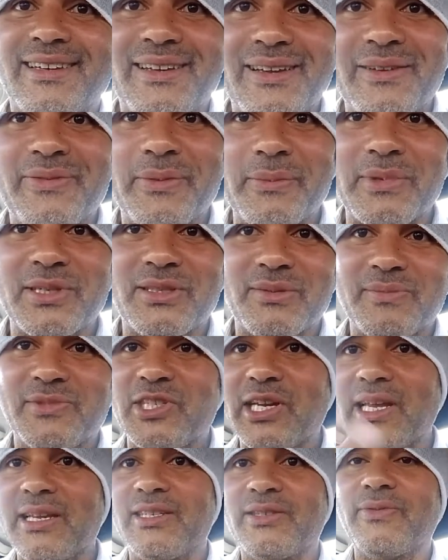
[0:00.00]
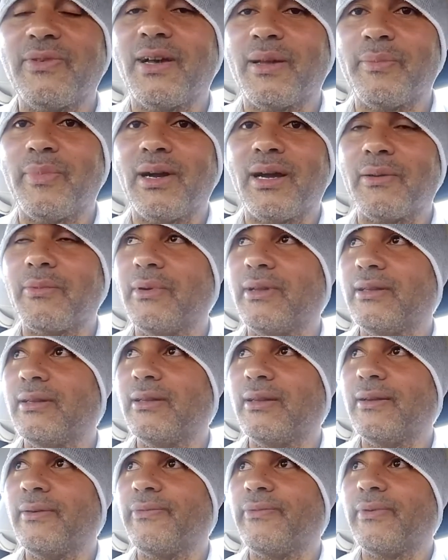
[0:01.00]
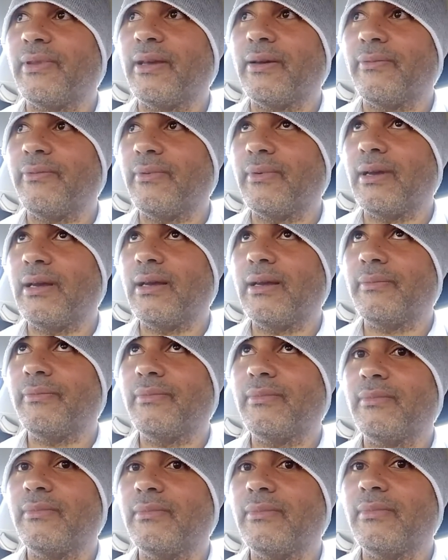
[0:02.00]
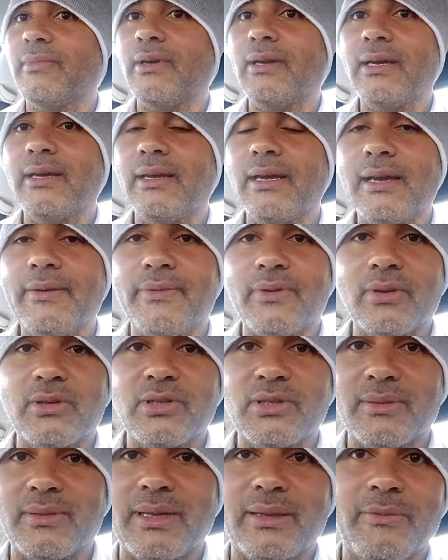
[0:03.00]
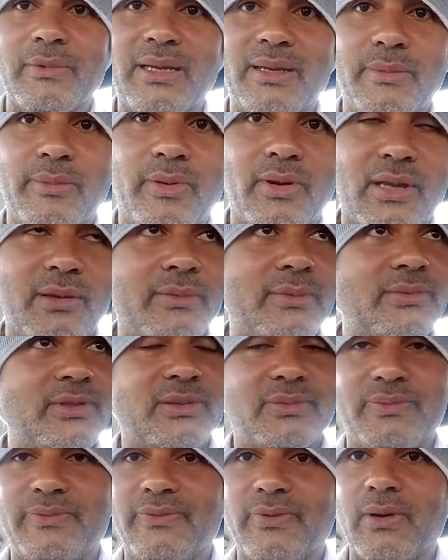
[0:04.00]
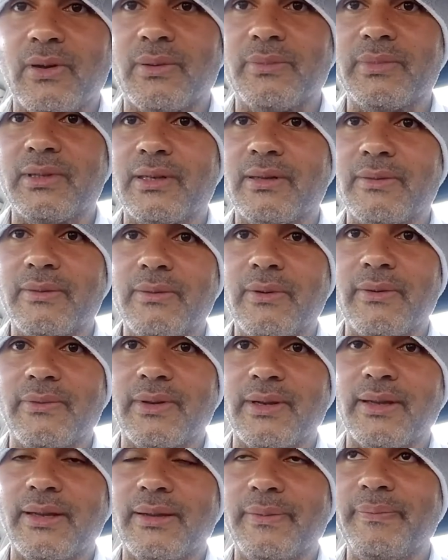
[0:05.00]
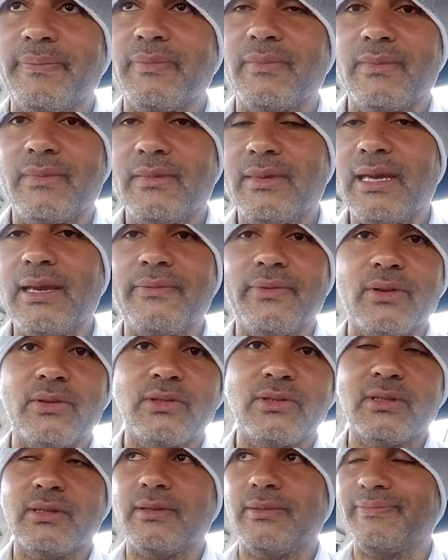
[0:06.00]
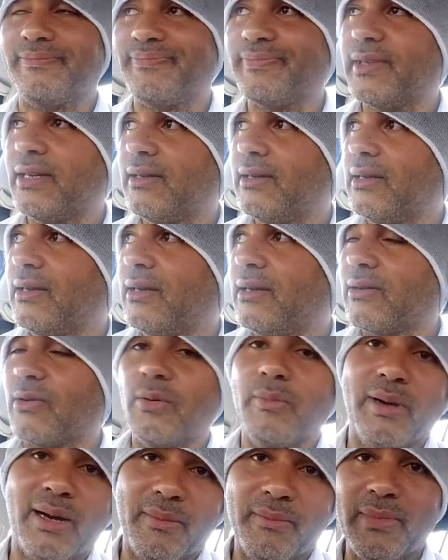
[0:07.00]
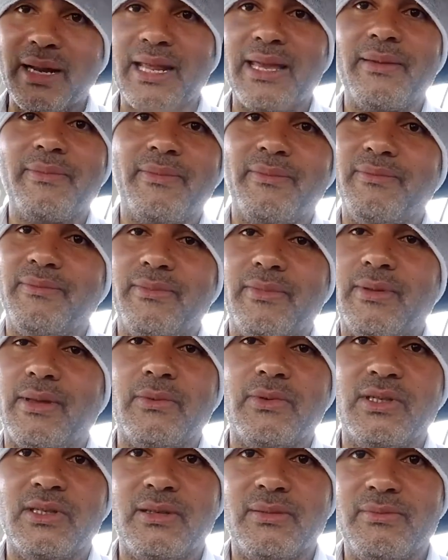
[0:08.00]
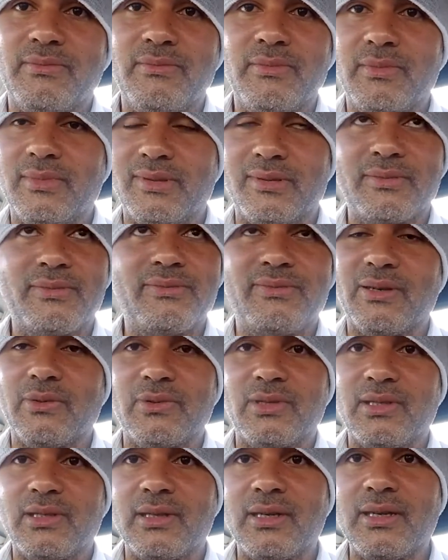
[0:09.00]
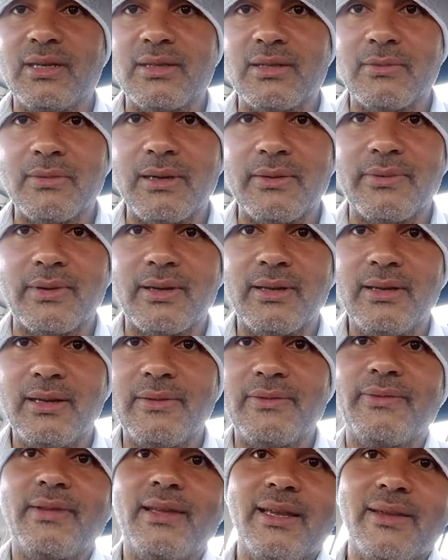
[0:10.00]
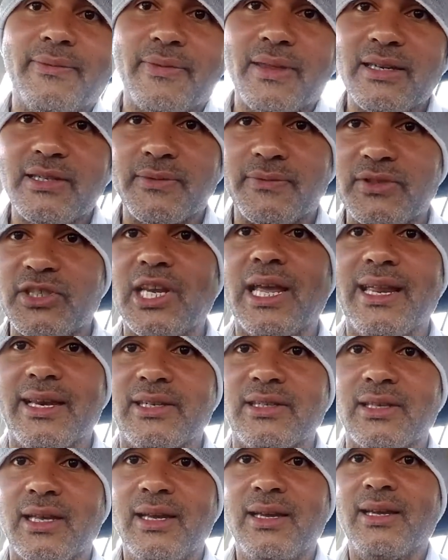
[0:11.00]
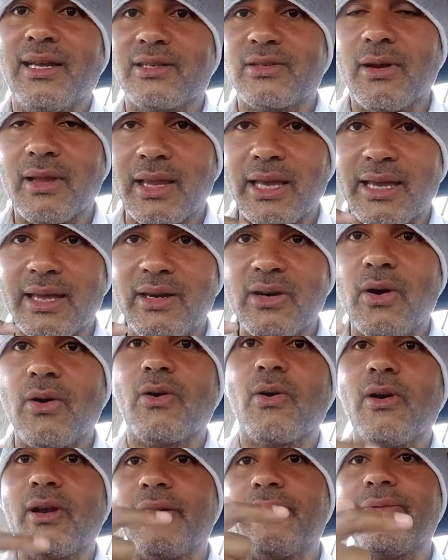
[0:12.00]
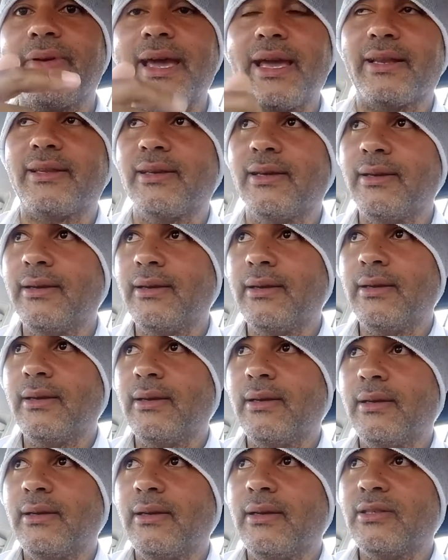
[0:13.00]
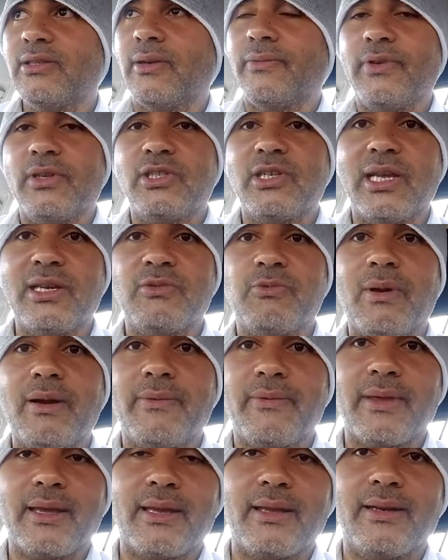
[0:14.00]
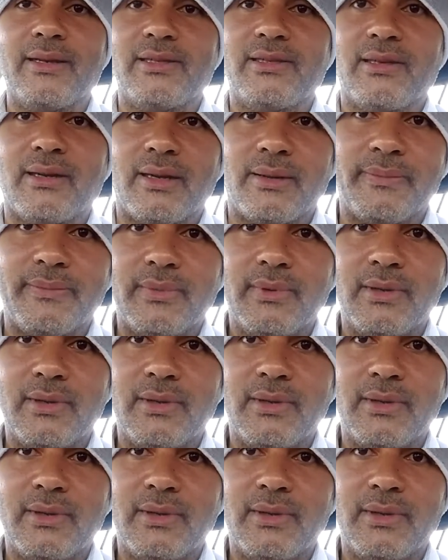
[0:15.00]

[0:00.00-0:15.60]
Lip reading: if it was changed far back, if the evolution, like when the body was formed, or whatever, the evolution, going back many thousands of years or whatever, if things have changed, it's got like a knock-on effect. So if you change one thing in history,